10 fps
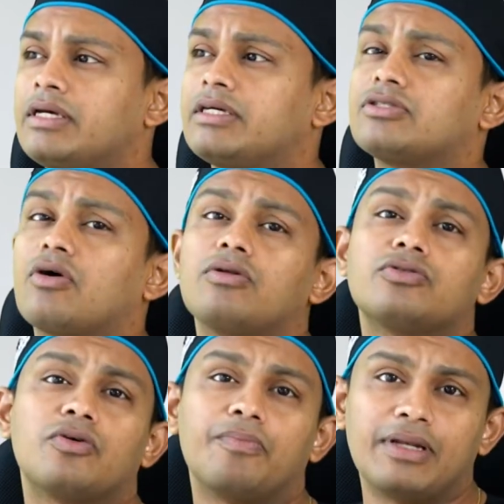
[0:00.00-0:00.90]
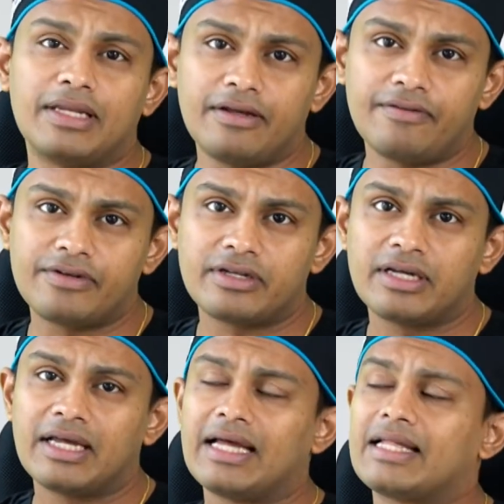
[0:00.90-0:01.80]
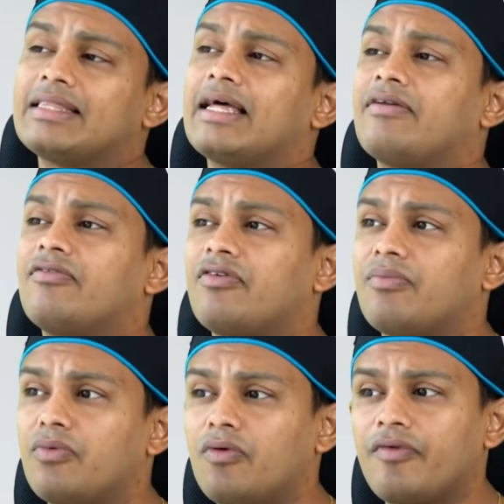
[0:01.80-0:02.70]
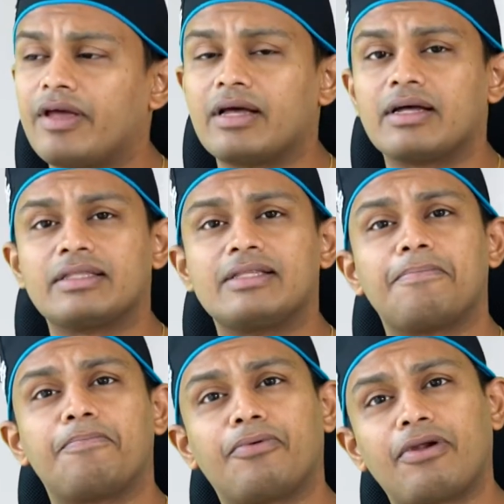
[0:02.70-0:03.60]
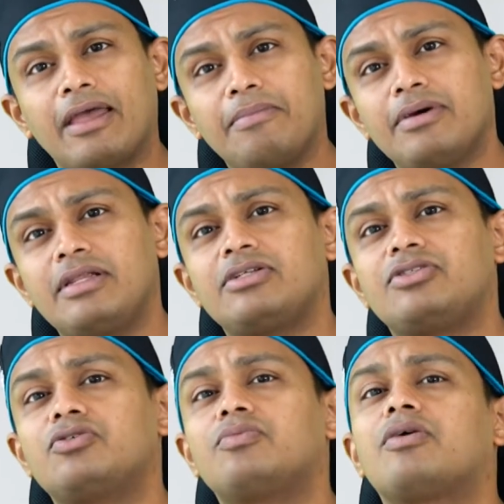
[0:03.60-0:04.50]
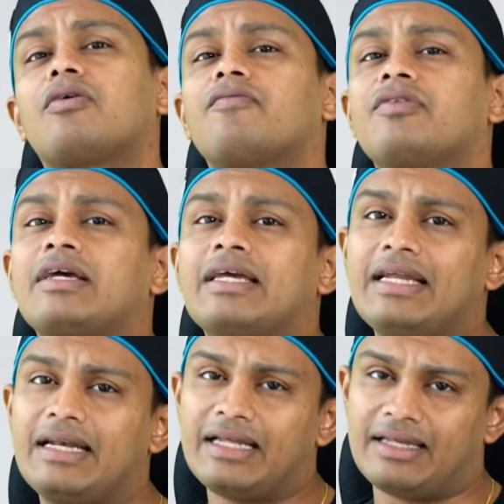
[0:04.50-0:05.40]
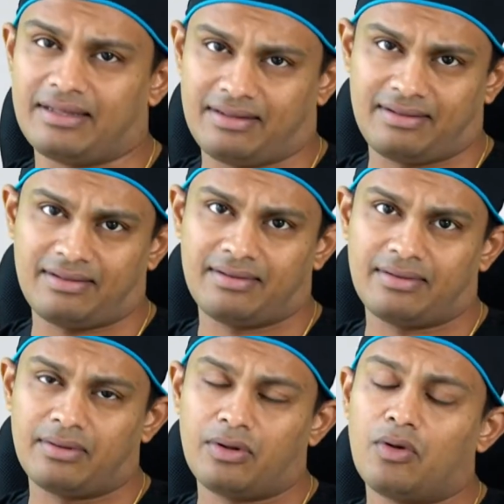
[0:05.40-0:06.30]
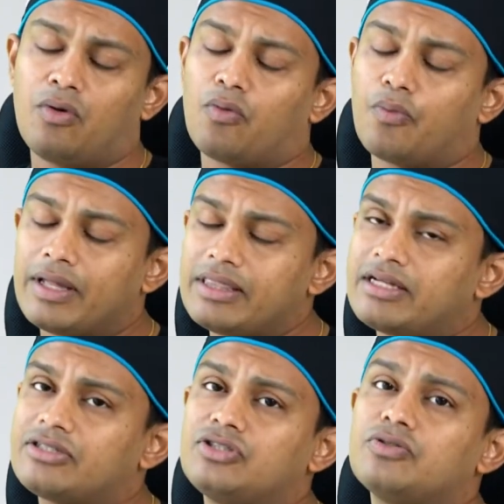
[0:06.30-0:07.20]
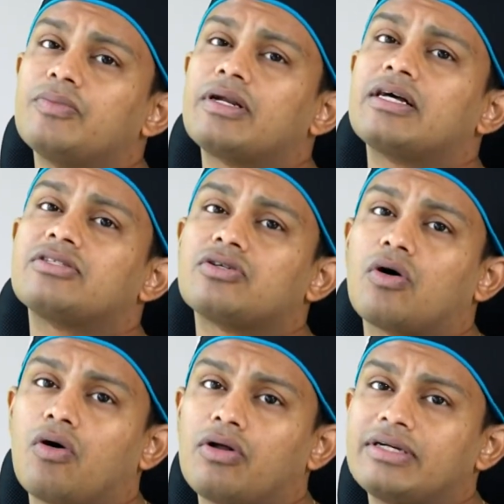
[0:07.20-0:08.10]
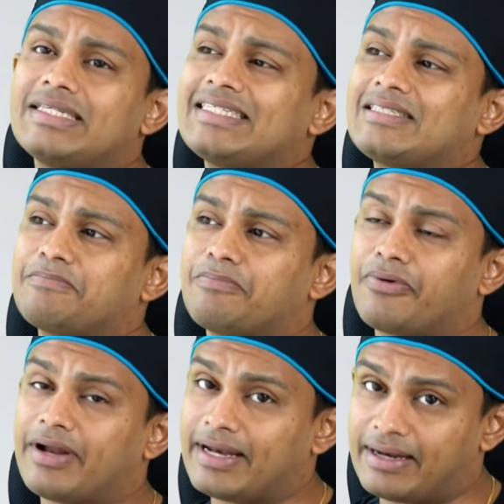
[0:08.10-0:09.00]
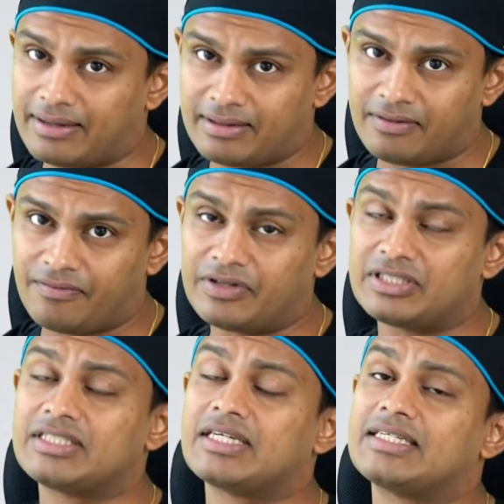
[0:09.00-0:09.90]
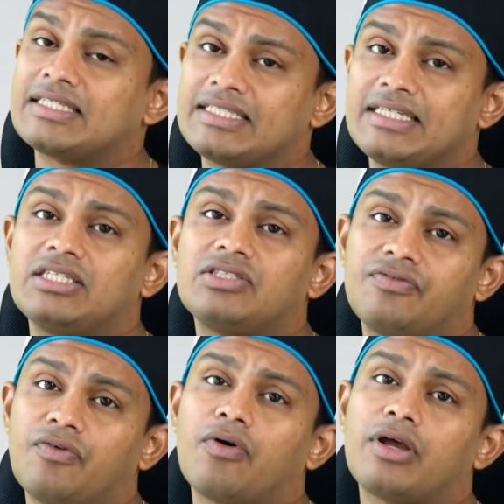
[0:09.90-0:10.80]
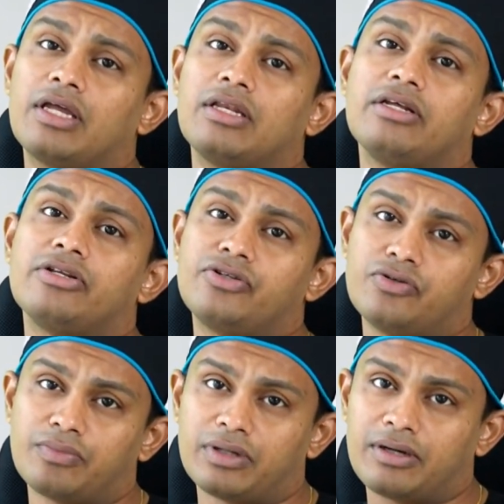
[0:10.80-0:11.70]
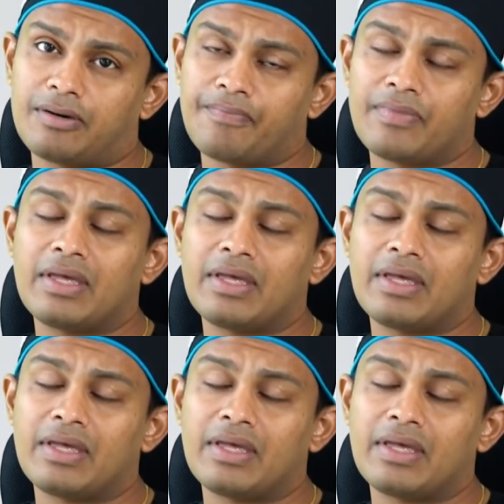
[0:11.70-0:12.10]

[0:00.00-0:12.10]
It is also believed that removing the primary tumor of the kidney when the tumor has already spread, which is a stage 4 kidney tumor,